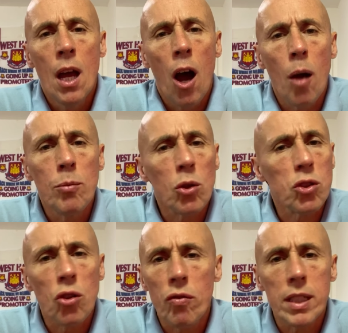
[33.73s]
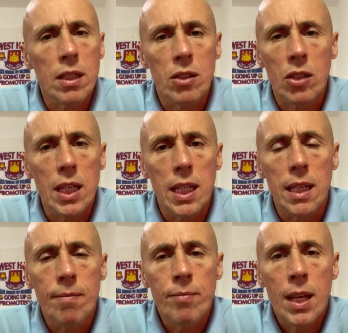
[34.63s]
I'm not sorry to see
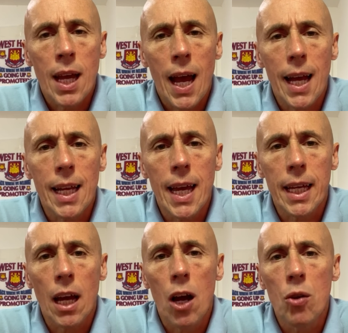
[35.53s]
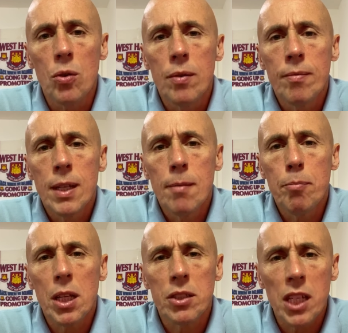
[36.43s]
Haller go,
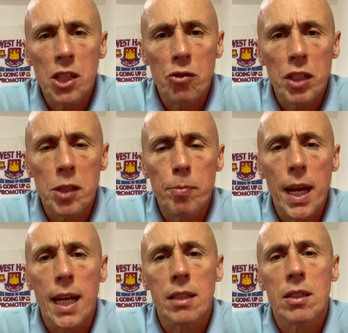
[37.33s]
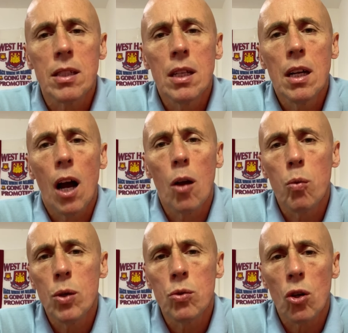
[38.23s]
but disrespect I
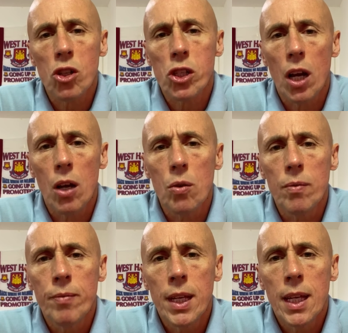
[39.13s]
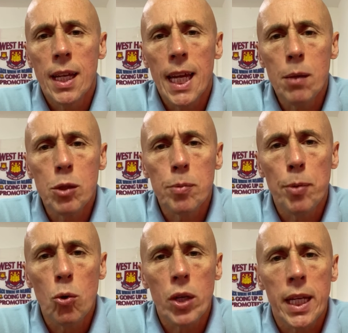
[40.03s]
will not show. He was
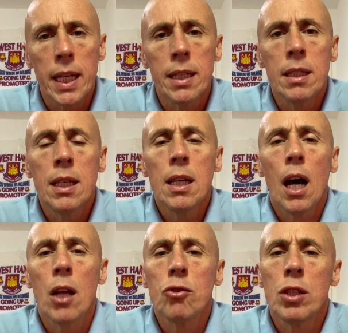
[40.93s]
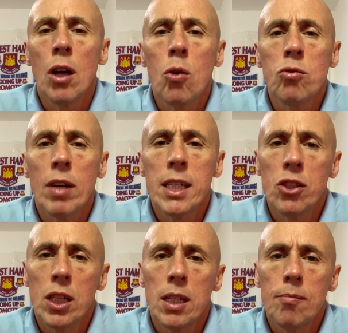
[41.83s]
brought in under an old
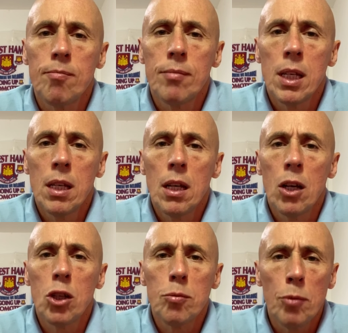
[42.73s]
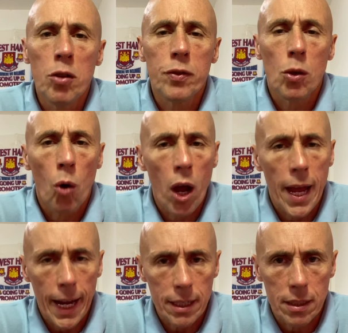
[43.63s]
regime. A good move to
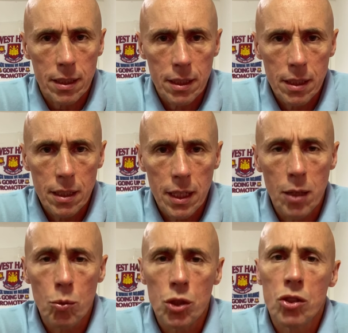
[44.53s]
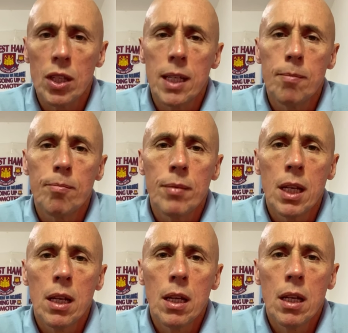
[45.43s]
Ajax, it would seem.
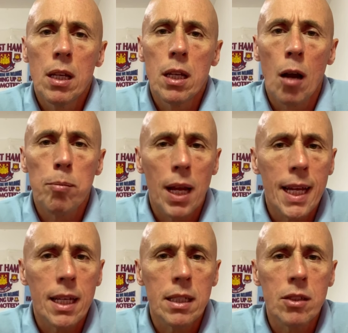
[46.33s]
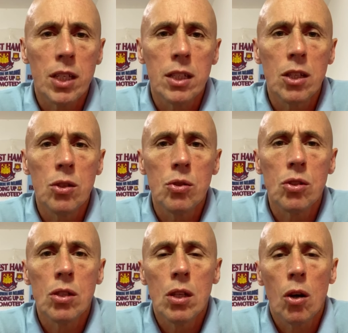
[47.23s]
Young player
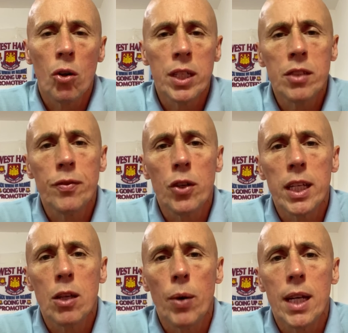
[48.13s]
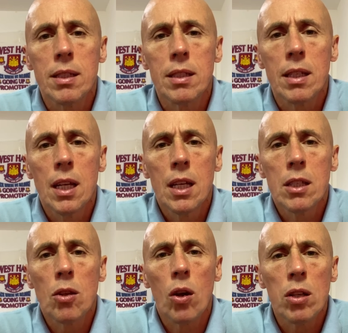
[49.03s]
continues on his footy quest,
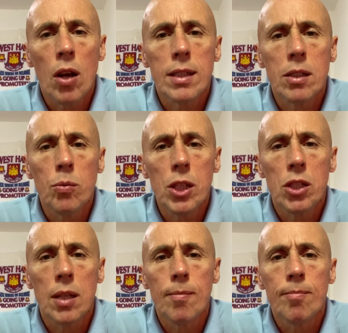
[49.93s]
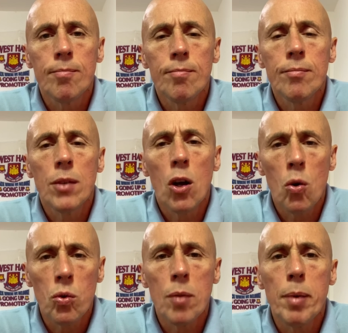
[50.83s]
so I'd like to wish him
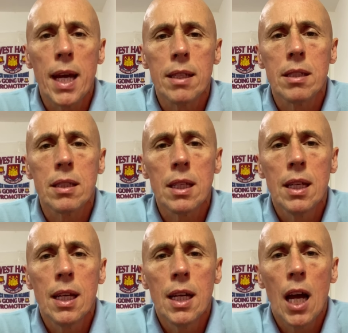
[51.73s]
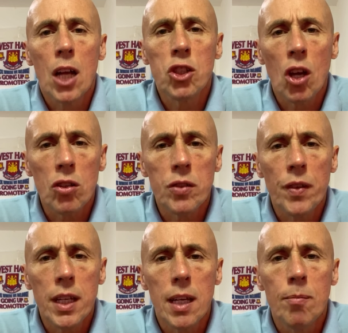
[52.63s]
all the best. A chance for
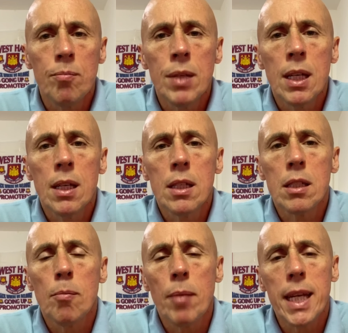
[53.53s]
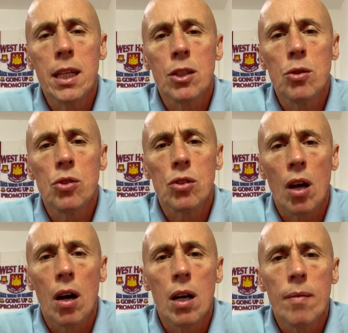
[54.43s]
him to make a new
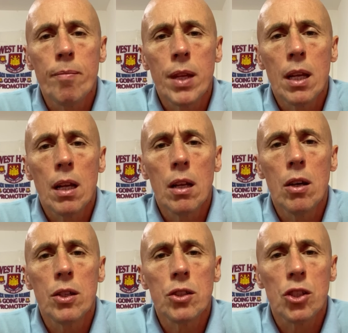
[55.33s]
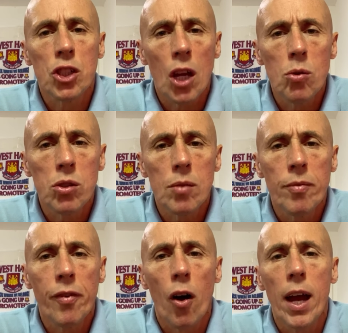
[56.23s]
start, learn to show some
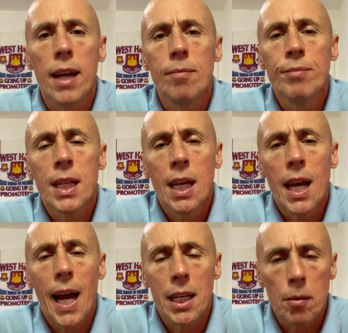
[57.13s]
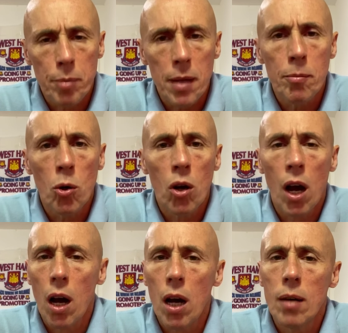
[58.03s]
fight and a bit more
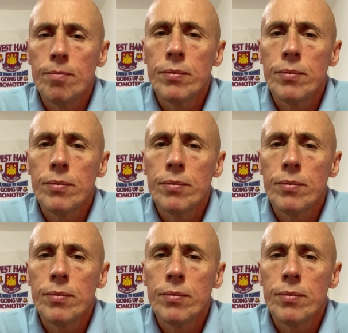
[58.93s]
heart.